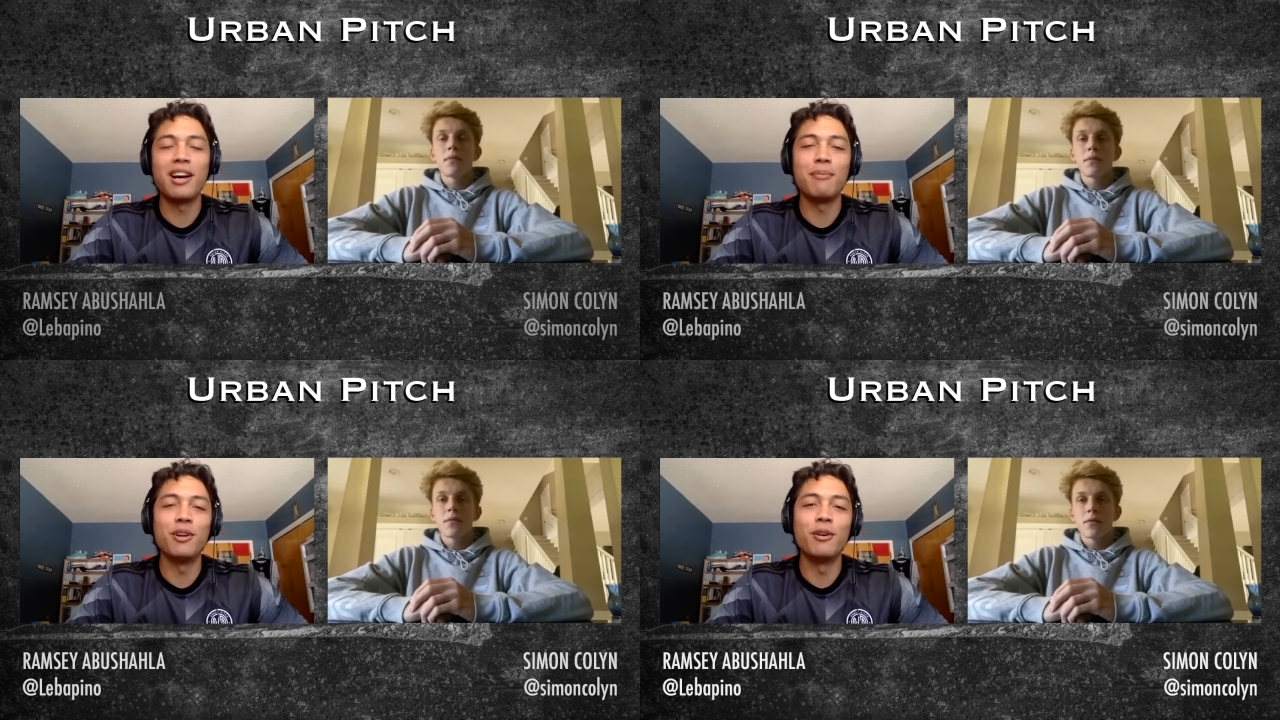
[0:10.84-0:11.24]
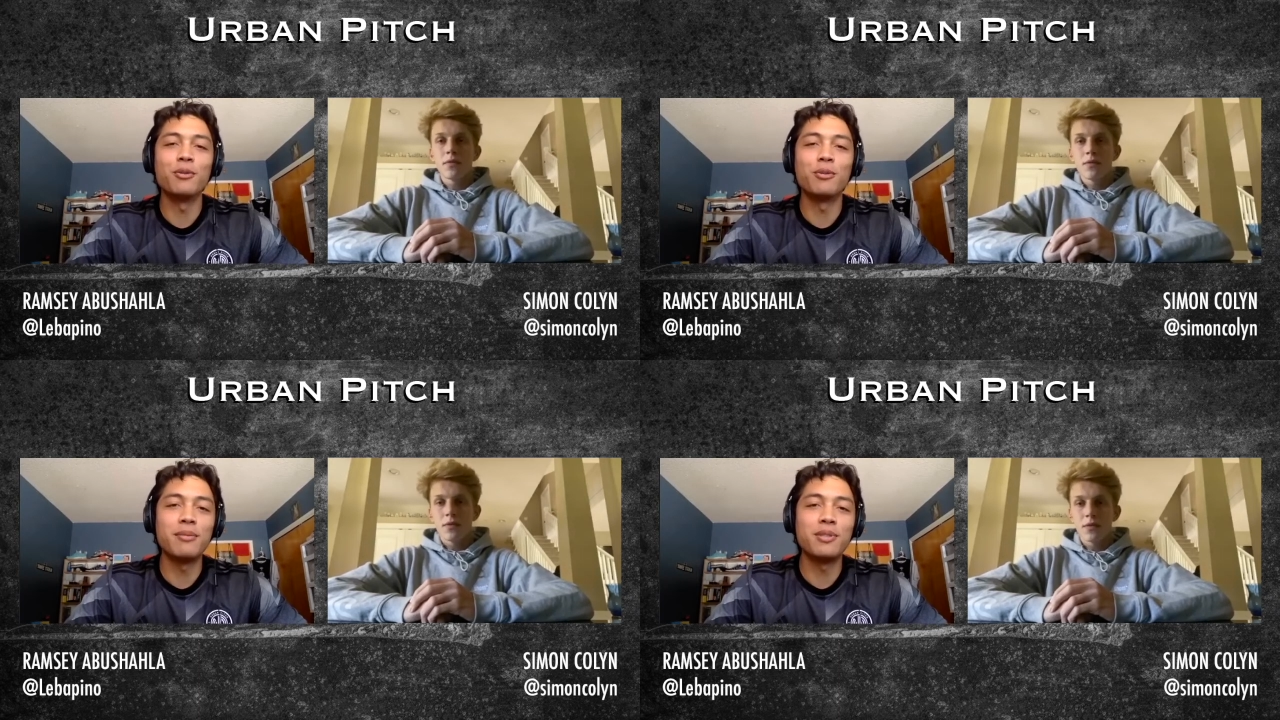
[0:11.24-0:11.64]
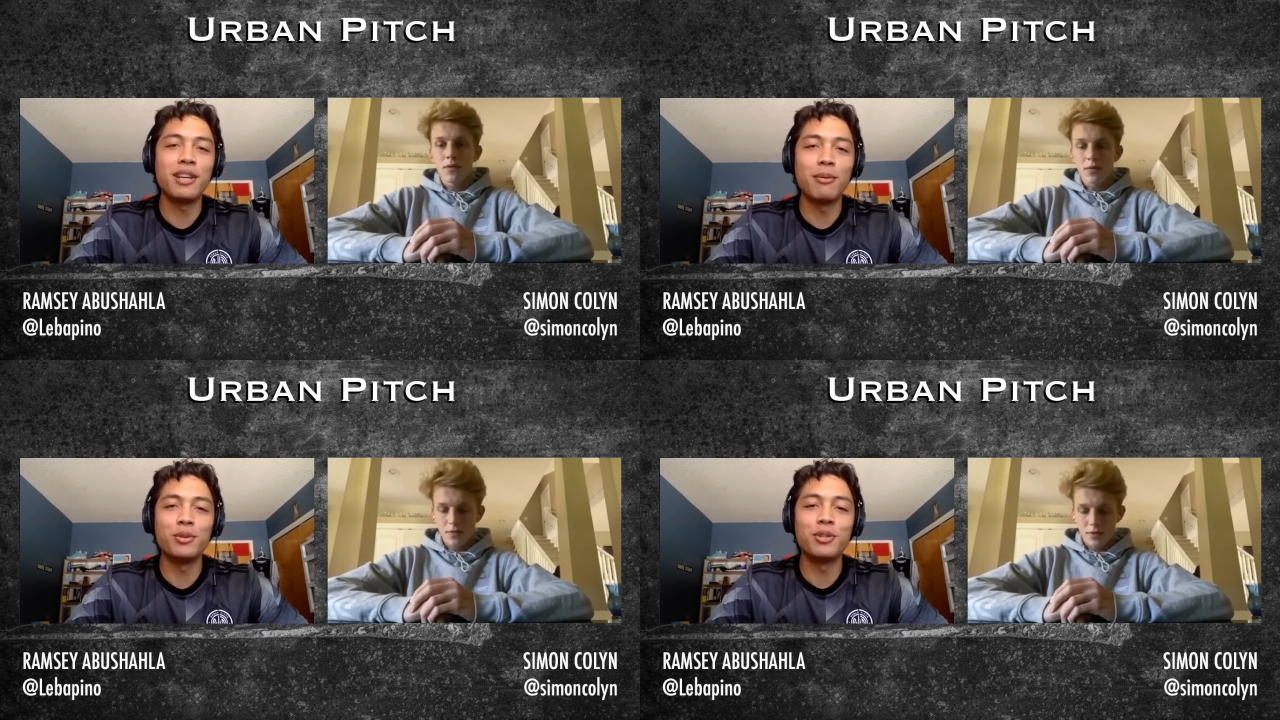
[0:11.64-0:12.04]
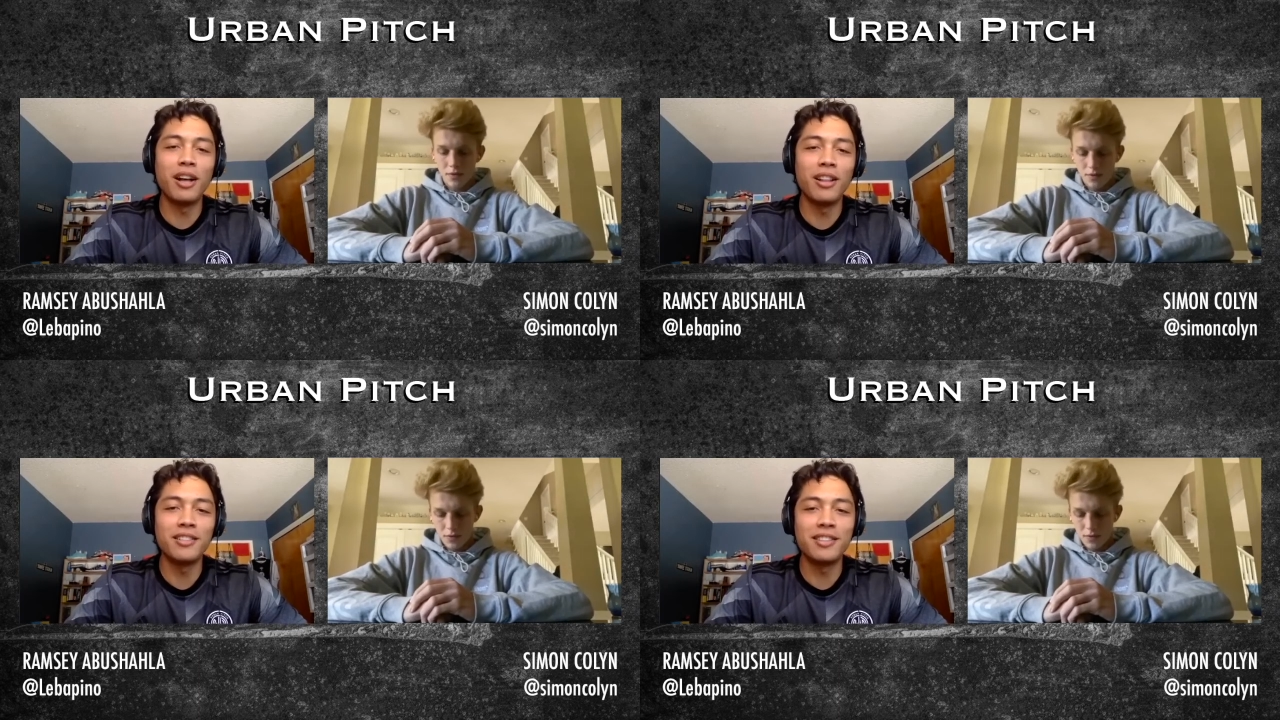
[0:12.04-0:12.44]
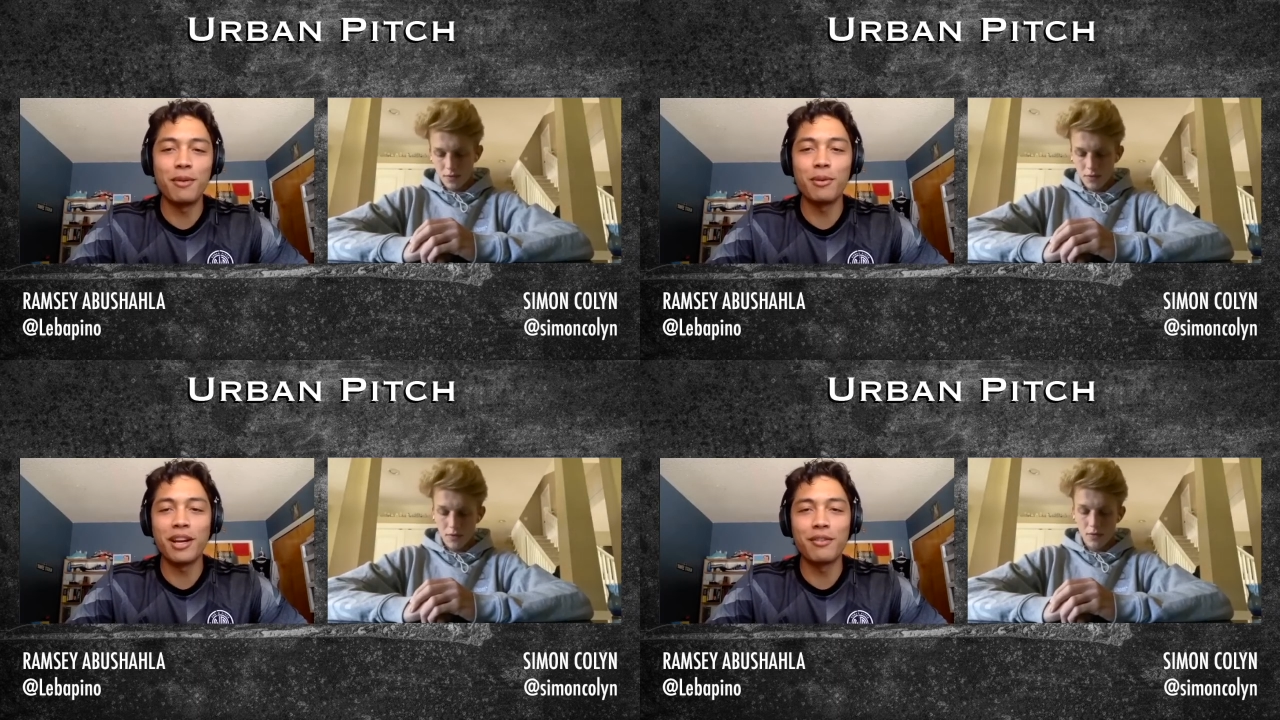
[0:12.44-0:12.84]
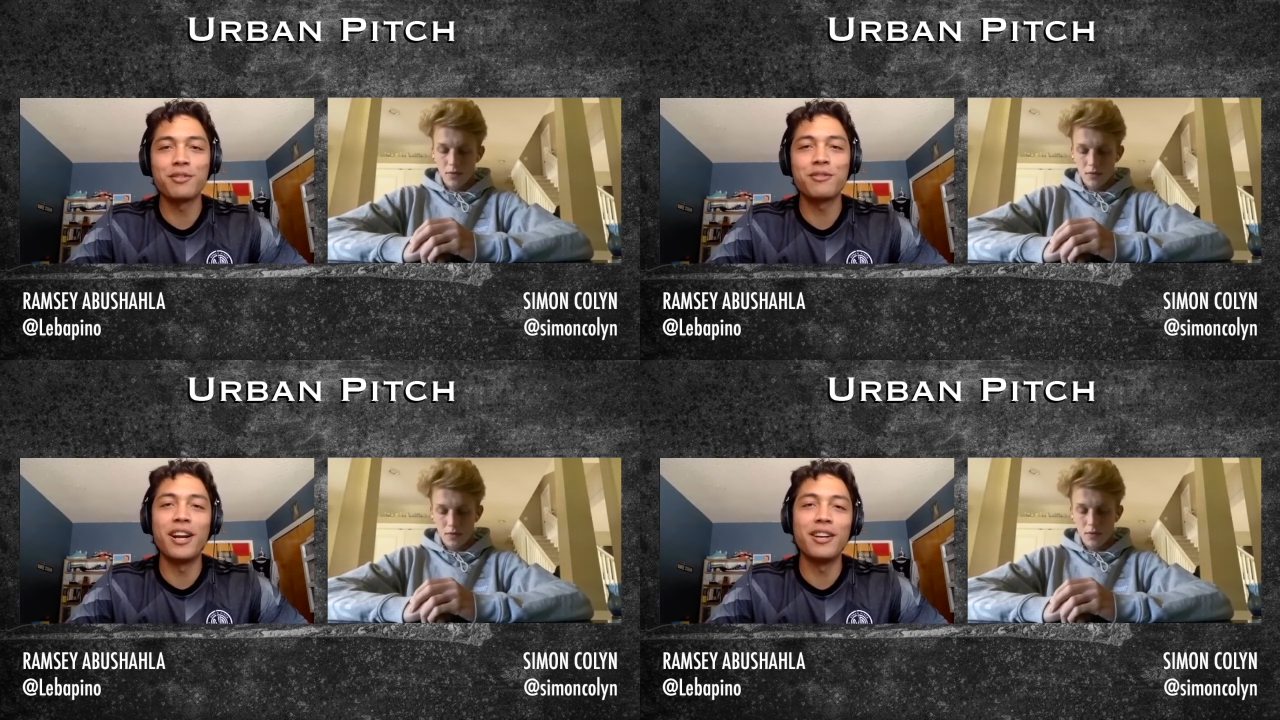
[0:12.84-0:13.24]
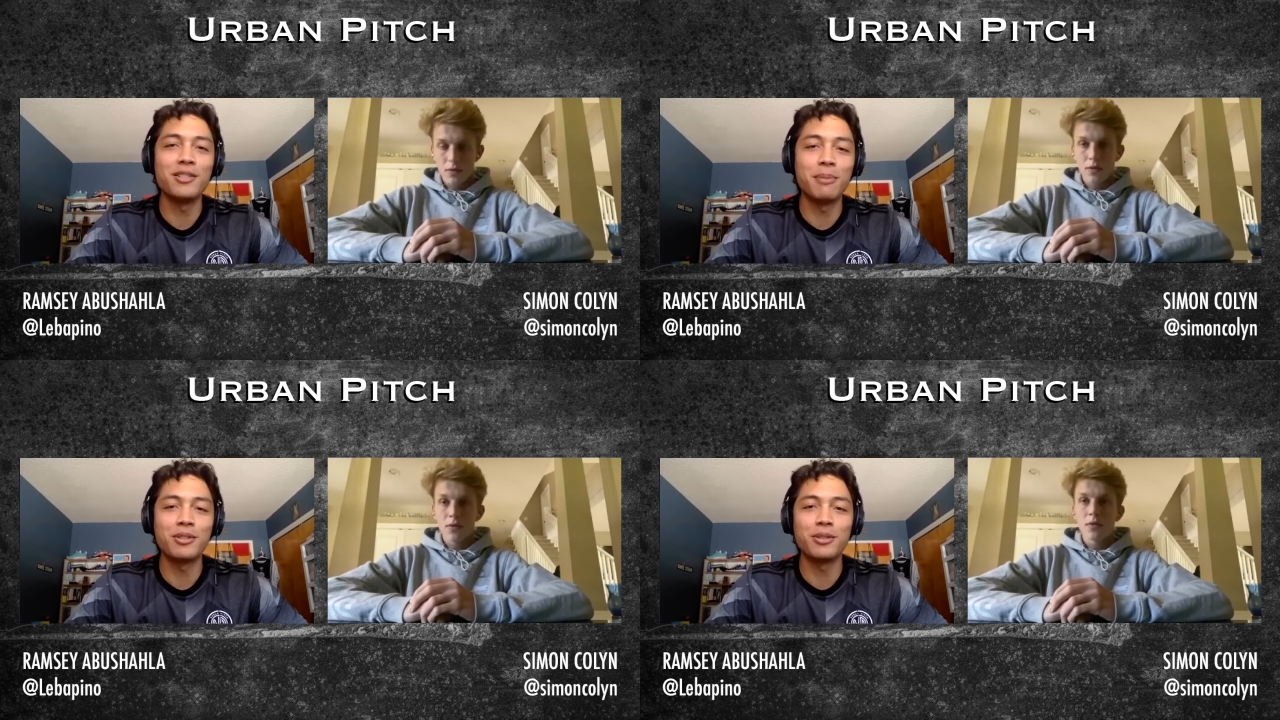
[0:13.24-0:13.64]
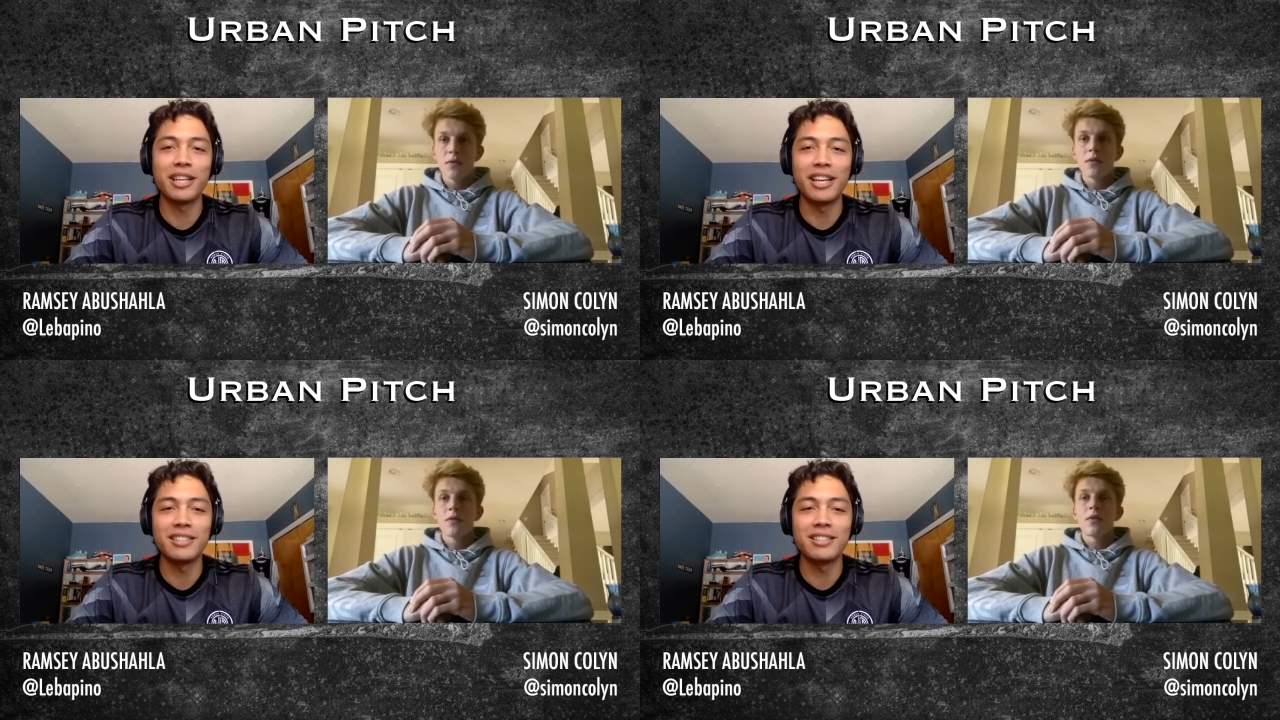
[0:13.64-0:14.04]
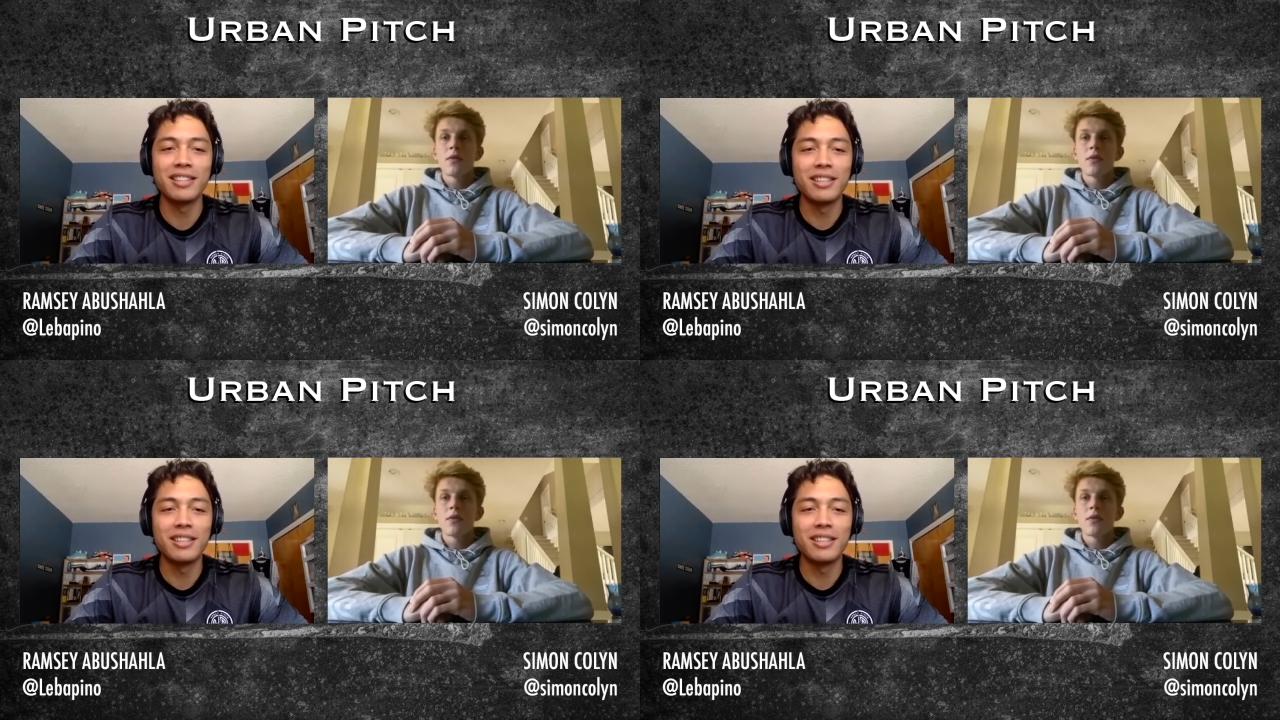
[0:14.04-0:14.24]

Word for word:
Speaker 1: I'm your host, Ramsey Abushal, and today we got a very special guest